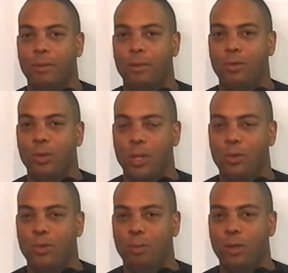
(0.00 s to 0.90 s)

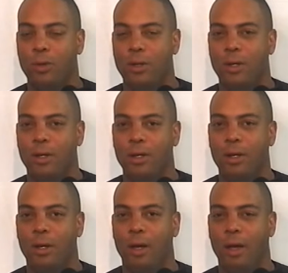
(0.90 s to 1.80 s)
judicial immunity,
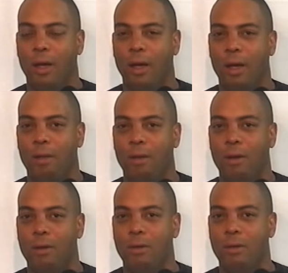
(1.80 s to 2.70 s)
and it